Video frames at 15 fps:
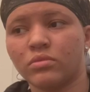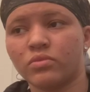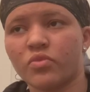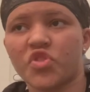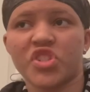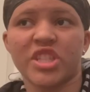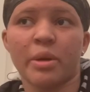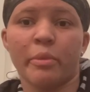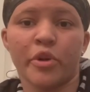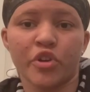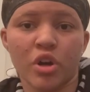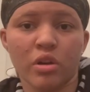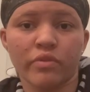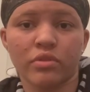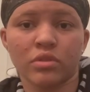Well, she's not my
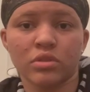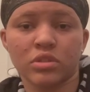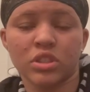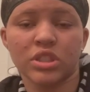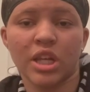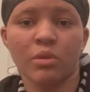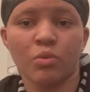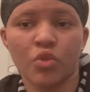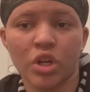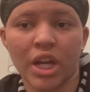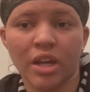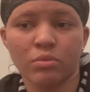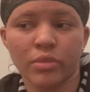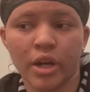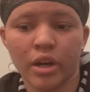girlfriend. She's like more
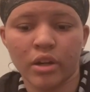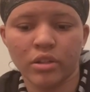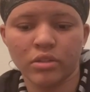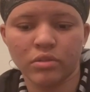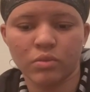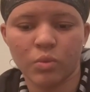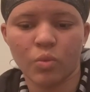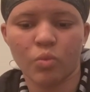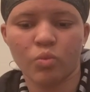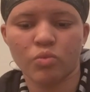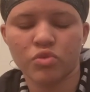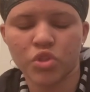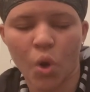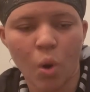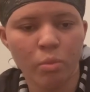like my
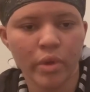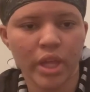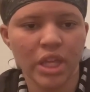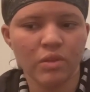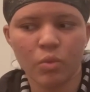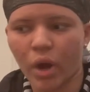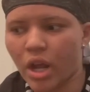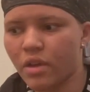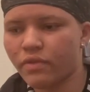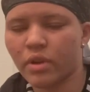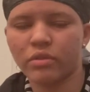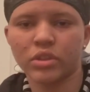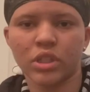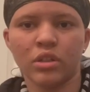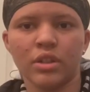soulmate, wife,
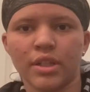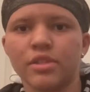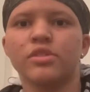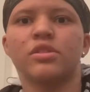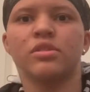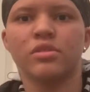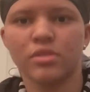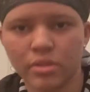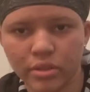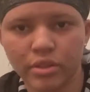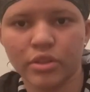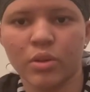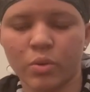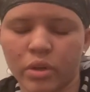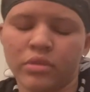everything. Like she's literally
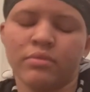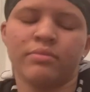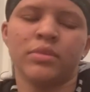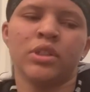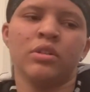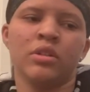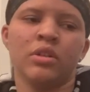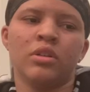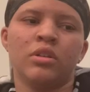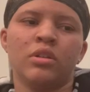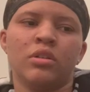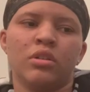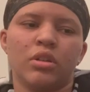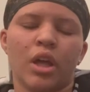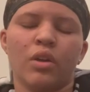the one.
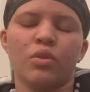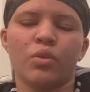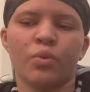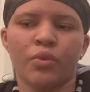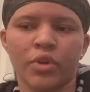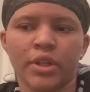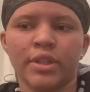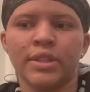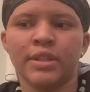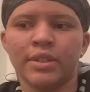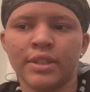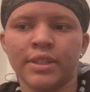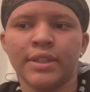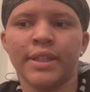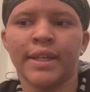Like we're
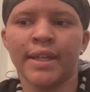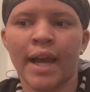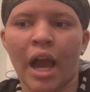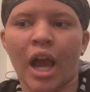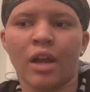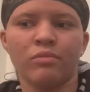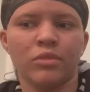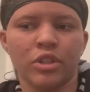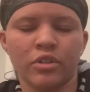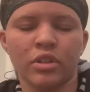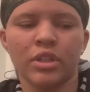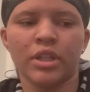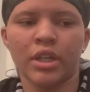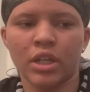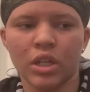literally, I'm
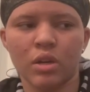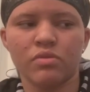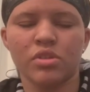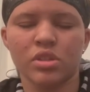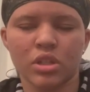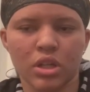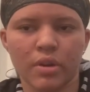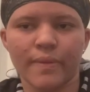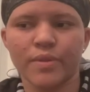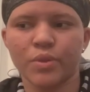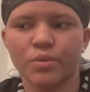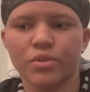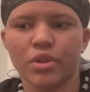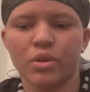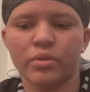literally in love. She's in love too.
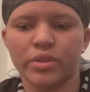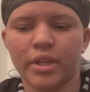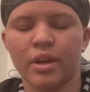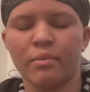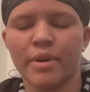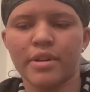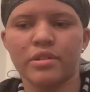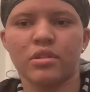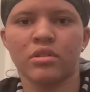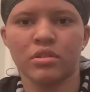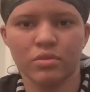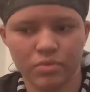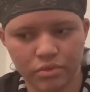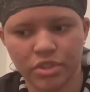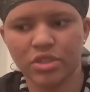So yeah,
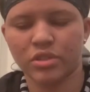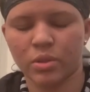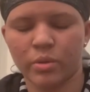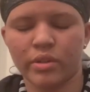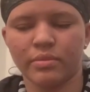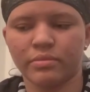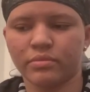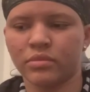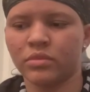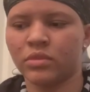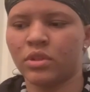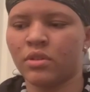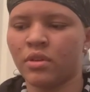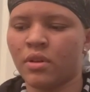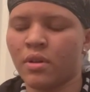basically she's the one.
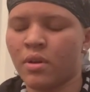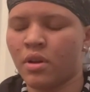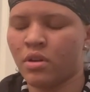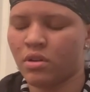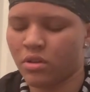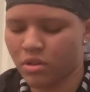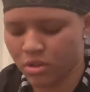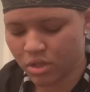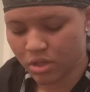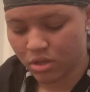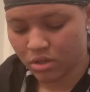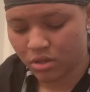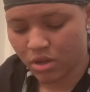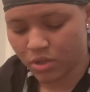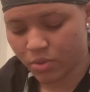
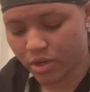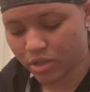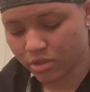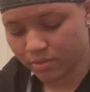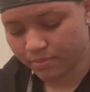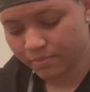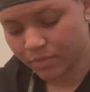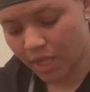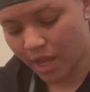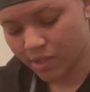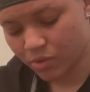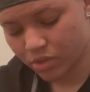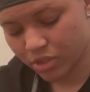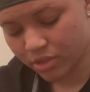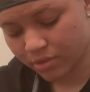Next question. Last
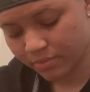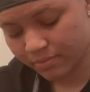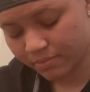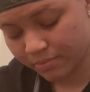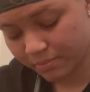question.